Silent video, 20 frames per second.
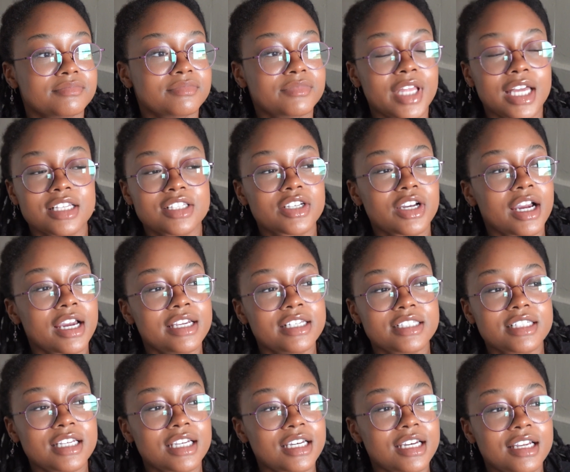that's
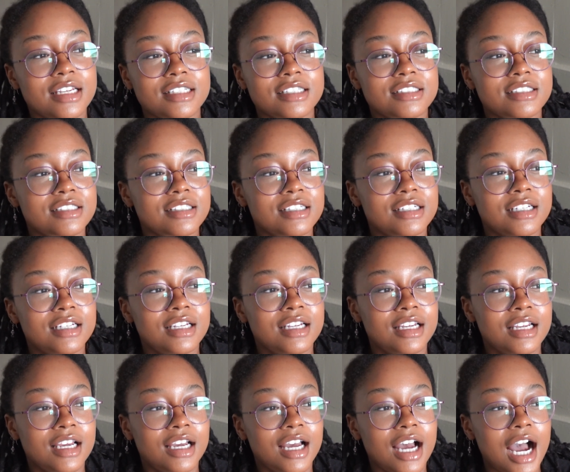crazy, because
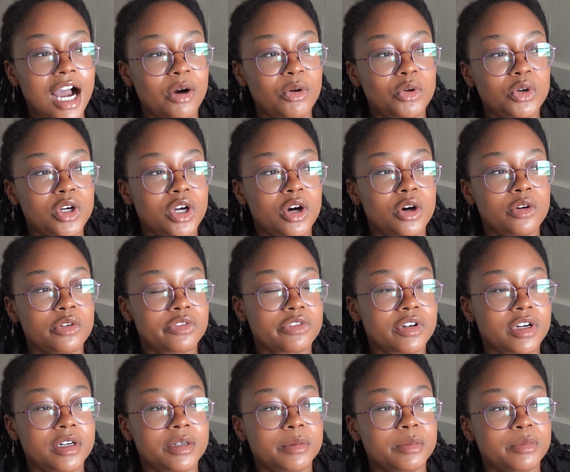I will go
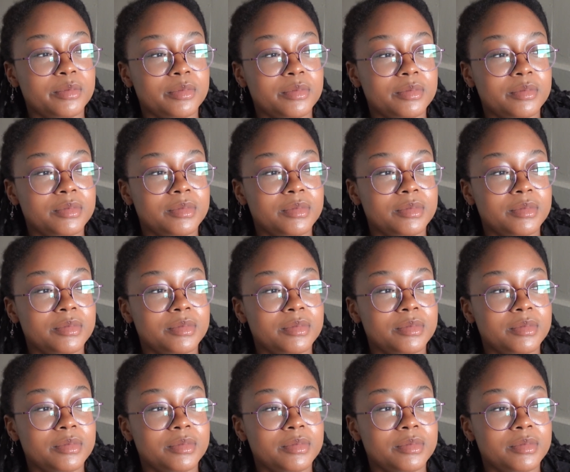from